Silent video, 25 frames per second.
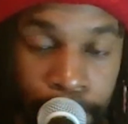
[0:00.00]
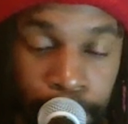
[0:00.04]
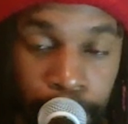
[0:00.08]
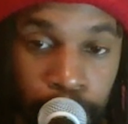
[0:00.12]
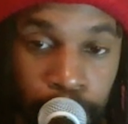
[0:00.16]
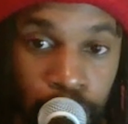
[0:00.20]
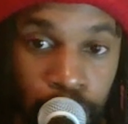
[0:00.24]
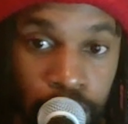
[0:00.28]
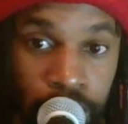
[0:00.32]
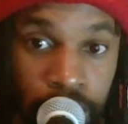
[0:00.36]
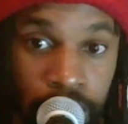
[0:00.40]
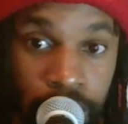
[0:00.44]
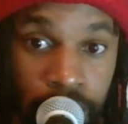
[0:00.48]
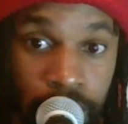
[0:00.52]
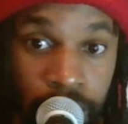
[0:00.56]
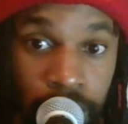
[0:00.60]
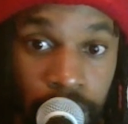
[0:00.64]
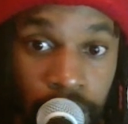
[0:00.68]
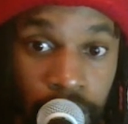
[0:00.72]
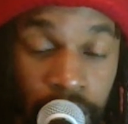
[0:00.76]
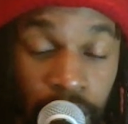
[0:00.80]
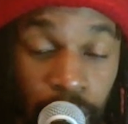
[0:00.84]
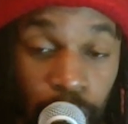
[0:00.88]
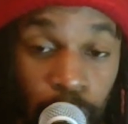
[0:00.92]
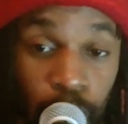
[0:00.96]
but
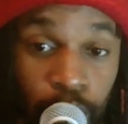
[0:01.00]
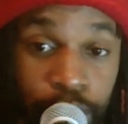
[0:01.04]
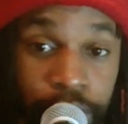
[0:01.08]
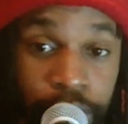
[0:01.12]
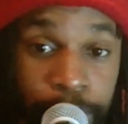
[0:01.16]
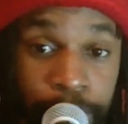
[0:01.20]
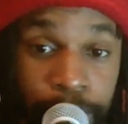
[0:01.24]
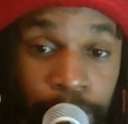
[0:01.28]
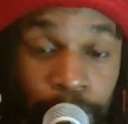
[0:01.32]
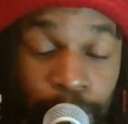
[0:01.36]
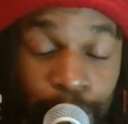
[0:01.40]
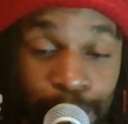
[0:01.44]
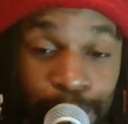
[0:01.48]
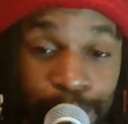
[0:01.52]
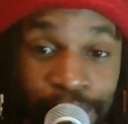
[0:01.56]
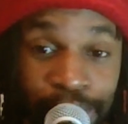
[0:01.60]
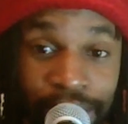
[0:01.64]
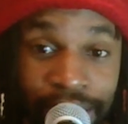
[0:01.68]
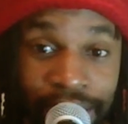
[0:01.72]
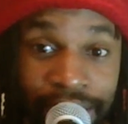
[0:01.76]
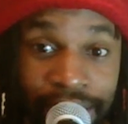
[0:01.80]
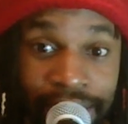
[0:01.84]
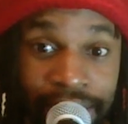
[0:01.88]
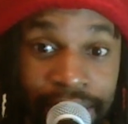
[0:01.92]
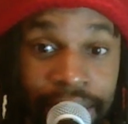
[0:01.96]
a whole heap of work
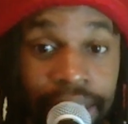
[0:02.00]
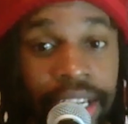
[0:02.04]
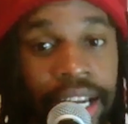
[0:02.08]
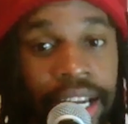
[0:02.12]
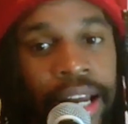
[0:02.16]
and